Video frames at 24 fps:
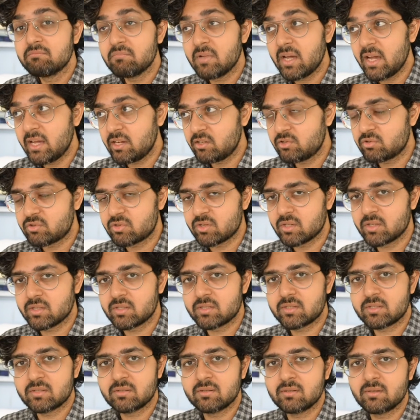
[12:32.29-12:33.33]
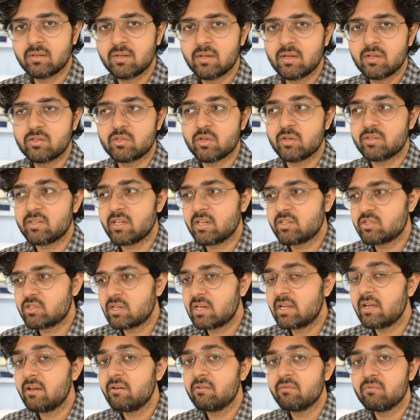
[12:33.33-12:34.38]
interest. So
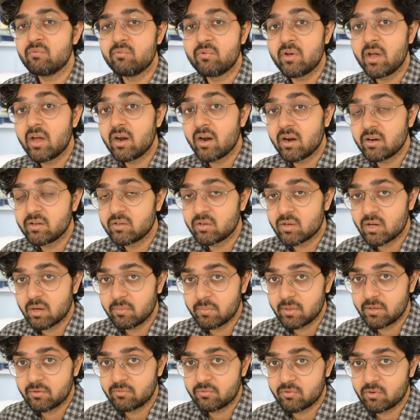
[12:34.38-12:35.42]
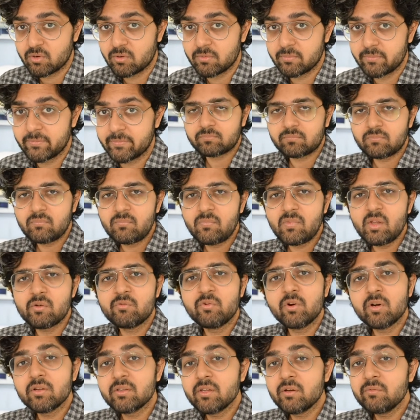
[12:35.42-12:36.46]
essentially, where are you coming from?
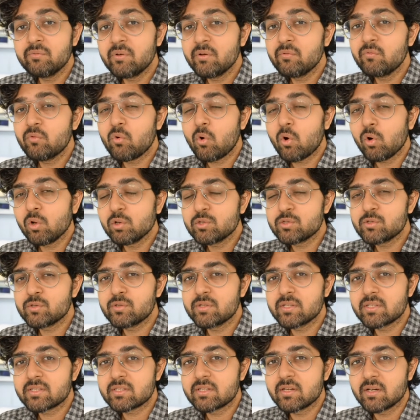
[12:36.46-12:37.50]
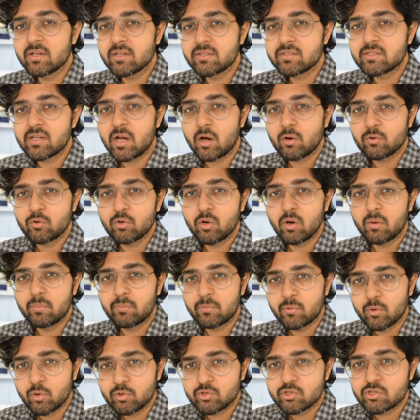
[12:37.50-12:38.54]
Further, we've also discussed how to
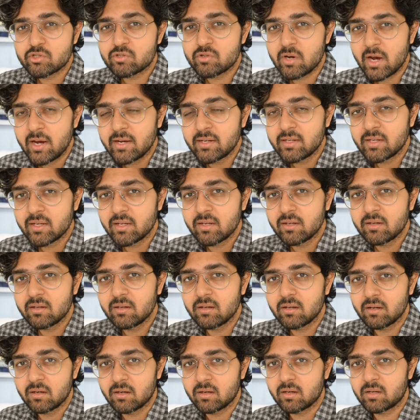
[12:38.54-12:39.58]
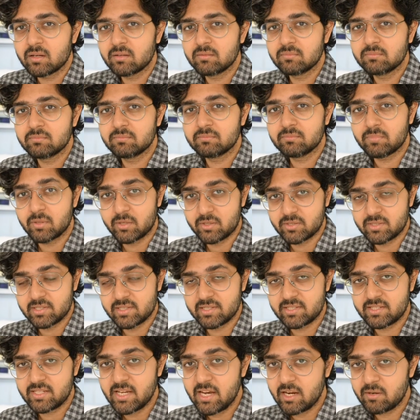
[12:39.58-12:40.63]
approach writing a personal
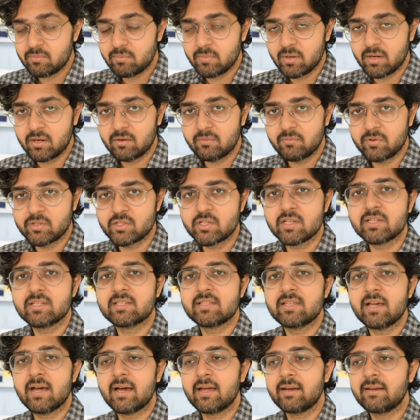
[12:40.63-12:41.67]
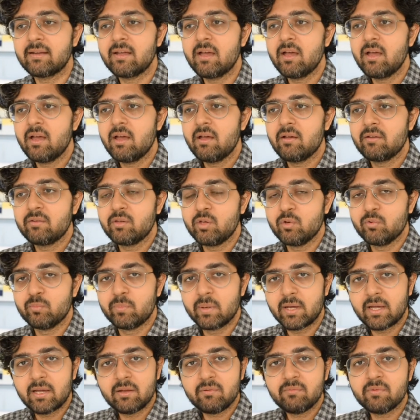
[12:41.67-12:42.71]
statement, which is that you
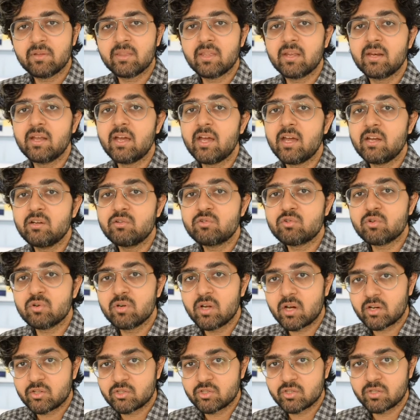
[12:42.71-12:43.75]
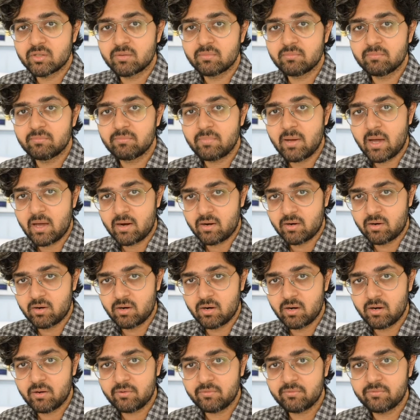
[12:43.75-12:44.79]
begin with an introduction
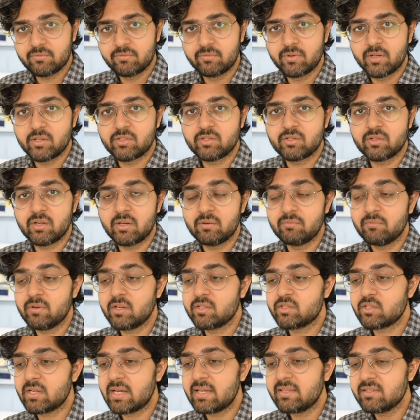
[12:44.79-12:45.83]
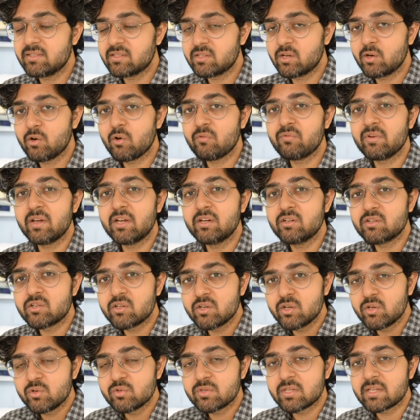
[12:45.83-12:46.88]
paragraph in which, instead of
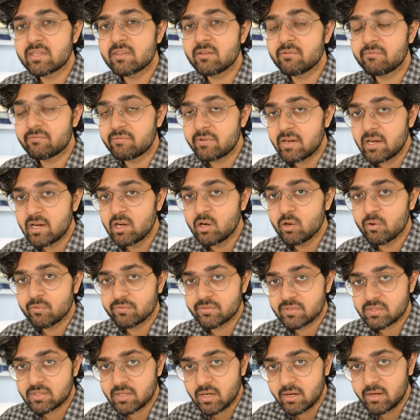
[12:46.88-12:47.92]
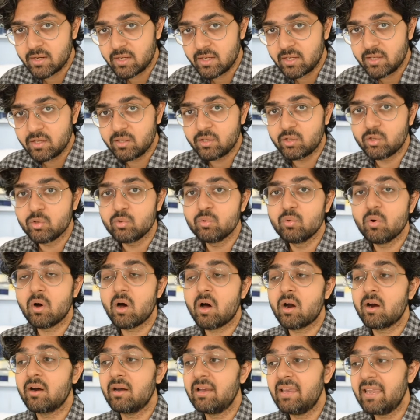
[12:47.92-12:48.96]
introducing the field of study, you
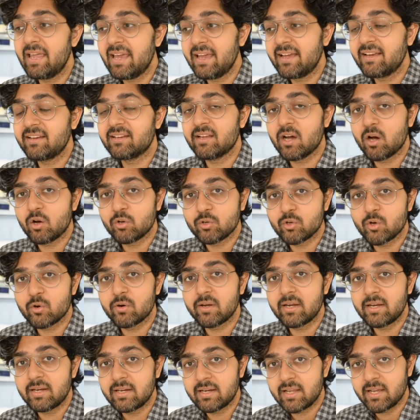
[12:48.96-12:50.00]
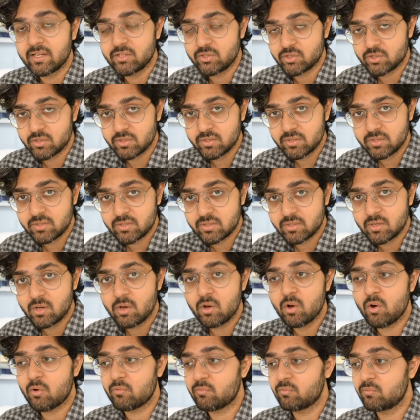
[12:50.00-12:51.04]
are laying down your intentions
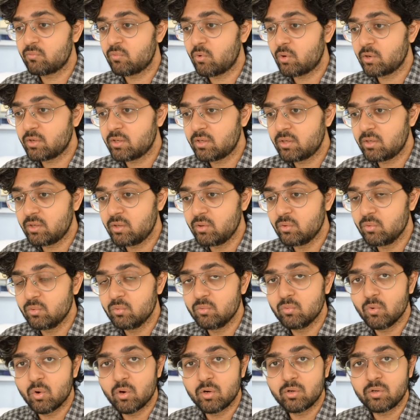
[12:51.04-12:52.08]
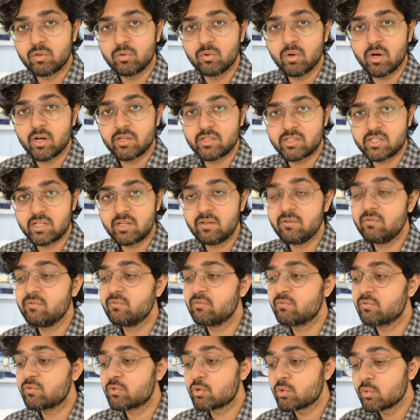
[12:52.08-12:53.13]
of what you want to achieve
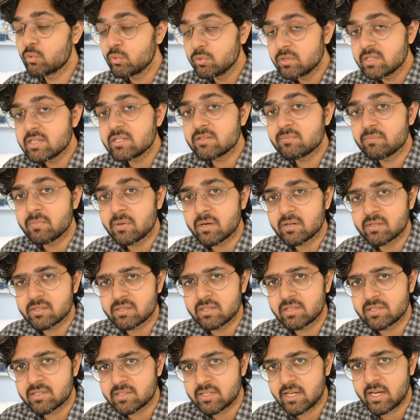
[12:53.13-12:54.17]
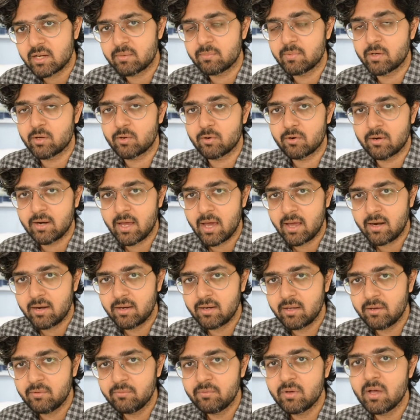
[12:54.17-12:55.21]
through this personal statement or
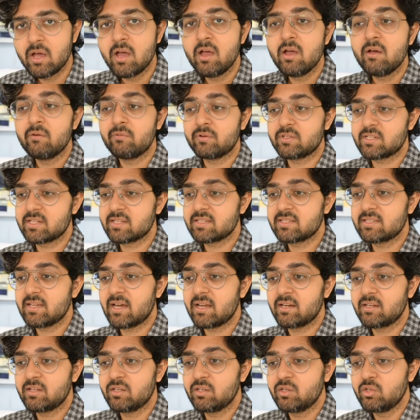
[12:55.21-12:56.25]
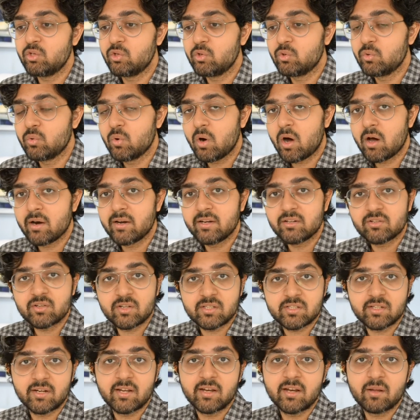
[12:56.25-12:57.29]
narrative, which is that you are
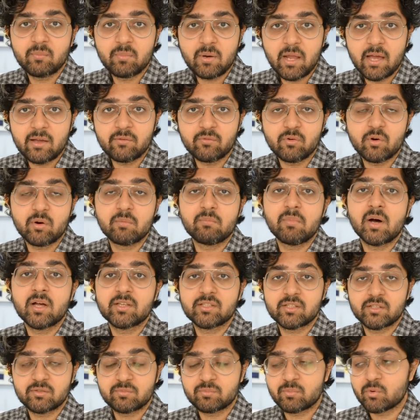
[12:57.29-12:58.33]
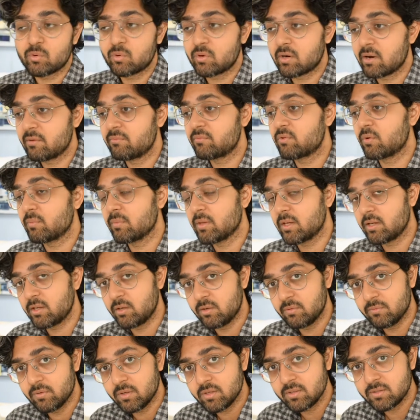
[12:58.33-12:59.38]
interested in applying for a master's program from that
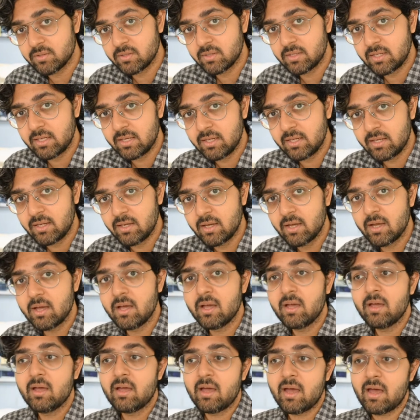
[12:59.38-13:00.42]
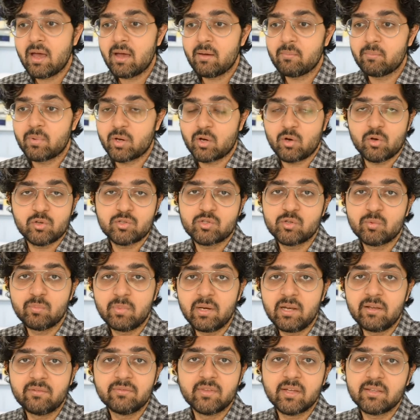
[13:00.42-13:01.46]
university because you
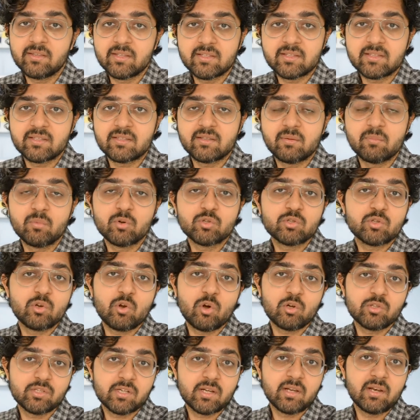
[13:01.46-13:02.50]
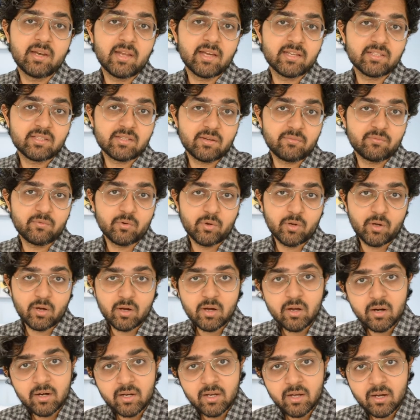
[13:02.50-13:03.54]
believe that this is the most logical next step for your
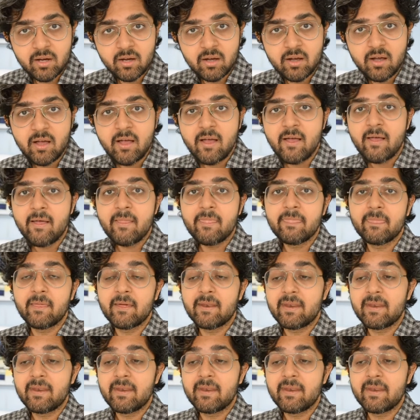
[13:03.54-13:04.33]
career. The